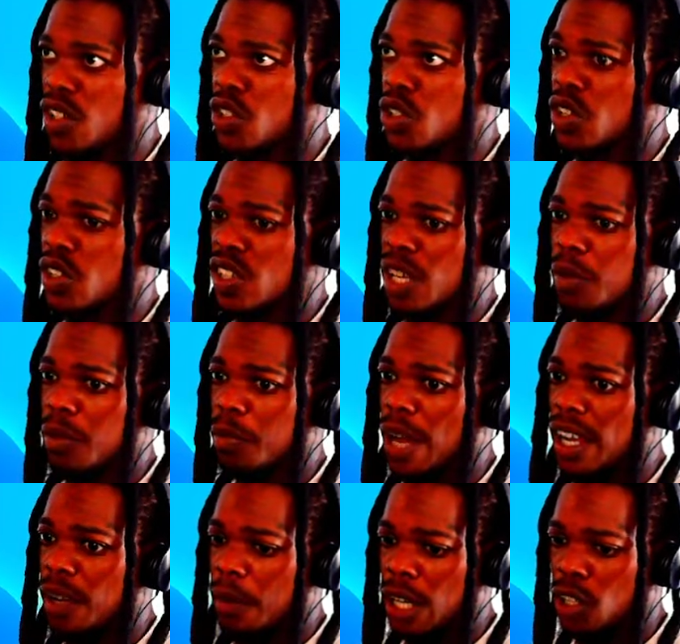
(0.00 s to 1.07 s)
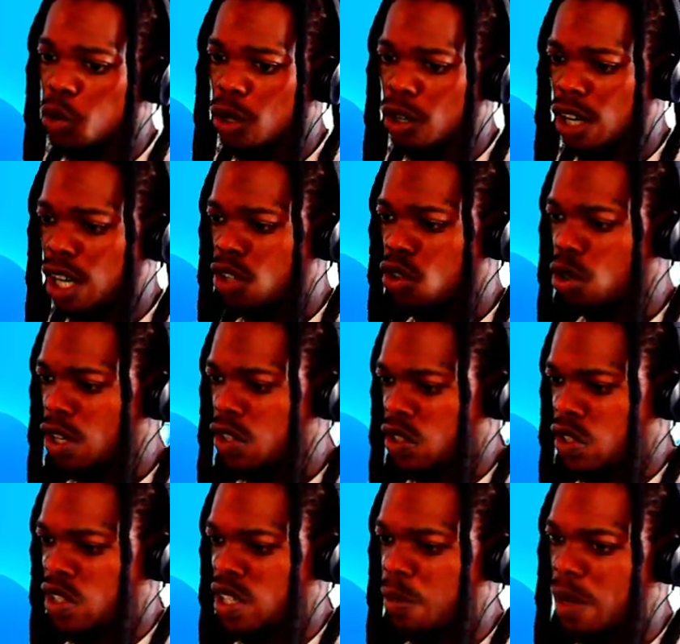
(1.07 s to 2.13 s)
it's the same. My Twitter handle is the
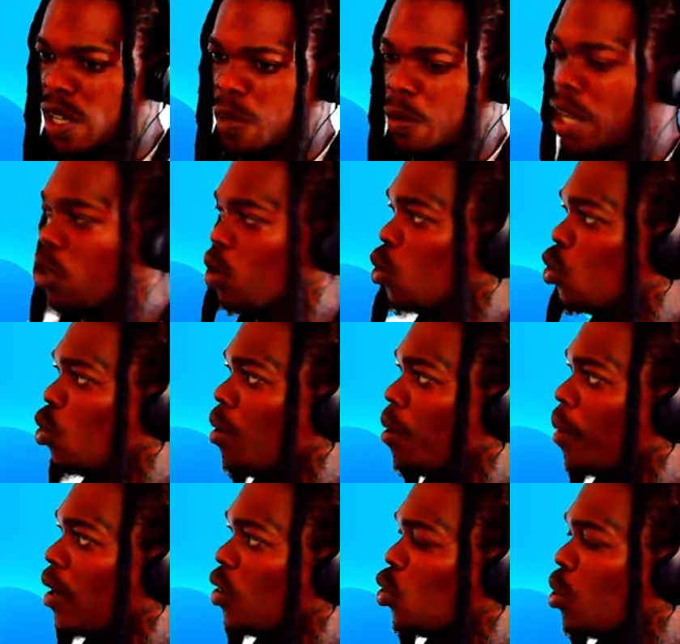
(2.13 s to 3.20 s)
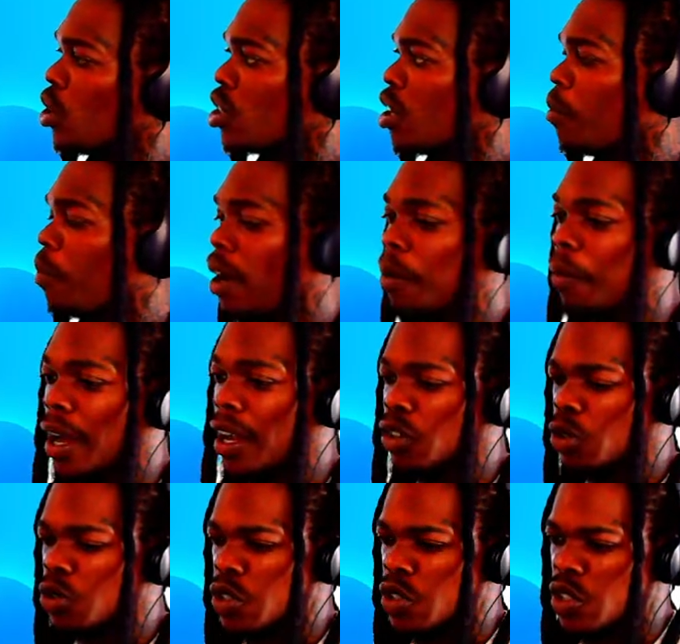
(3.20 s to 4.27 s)
same as my YouTube and my Twitch. All my
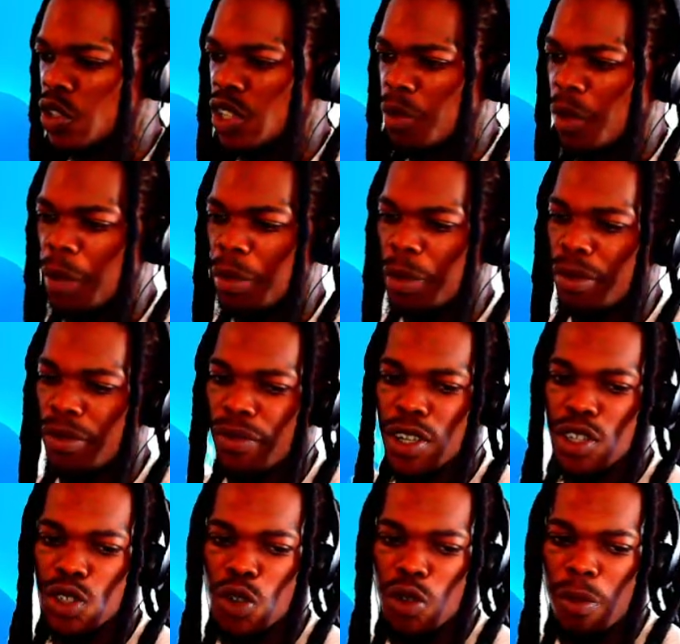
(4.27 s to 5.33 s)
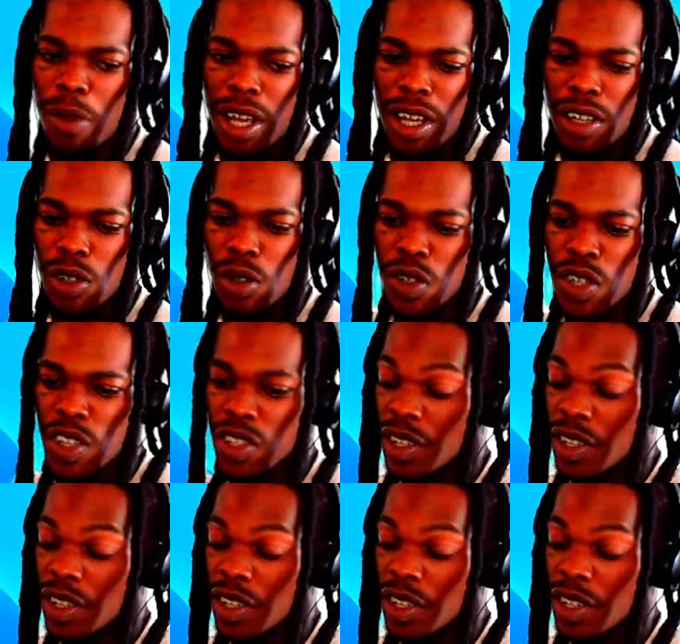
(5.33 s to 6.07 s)
handles is the same. I'll be professional with my handles.